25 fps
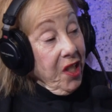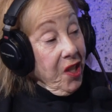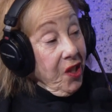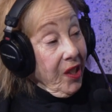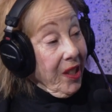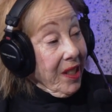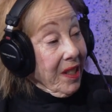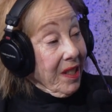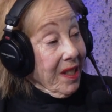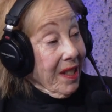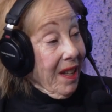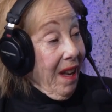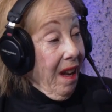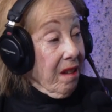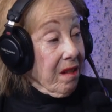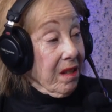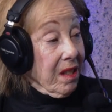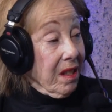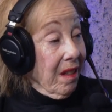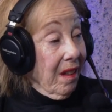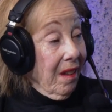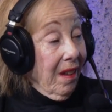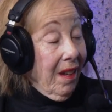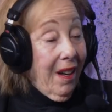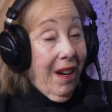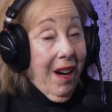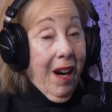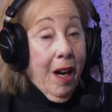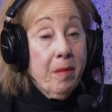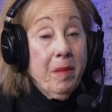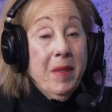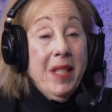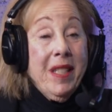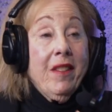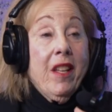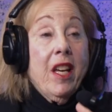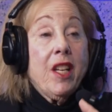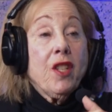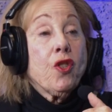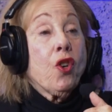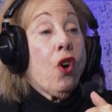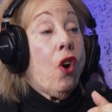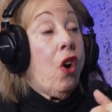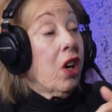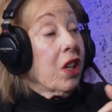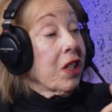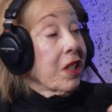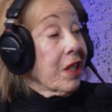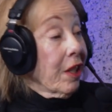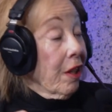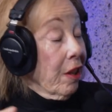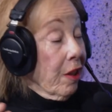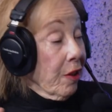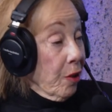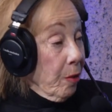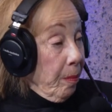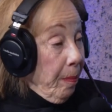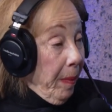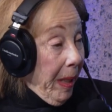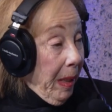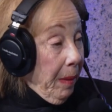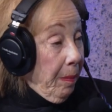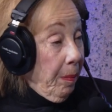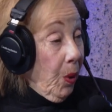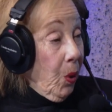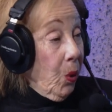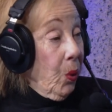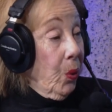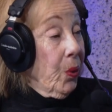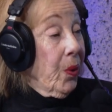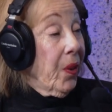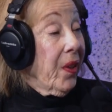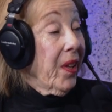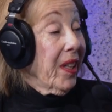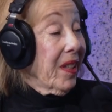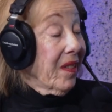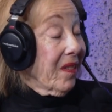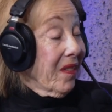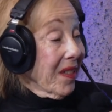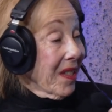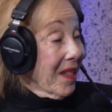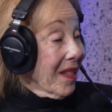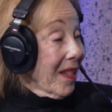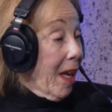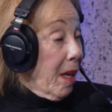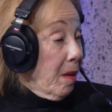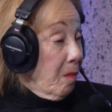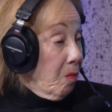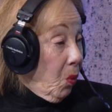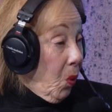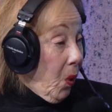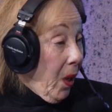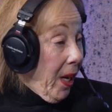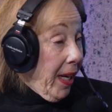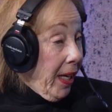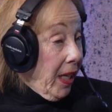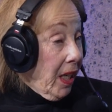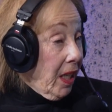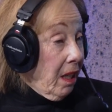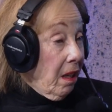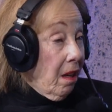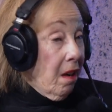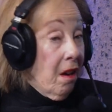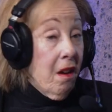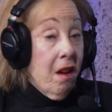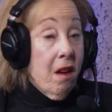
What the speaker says: success. I mean, they talk to other people who think the same way.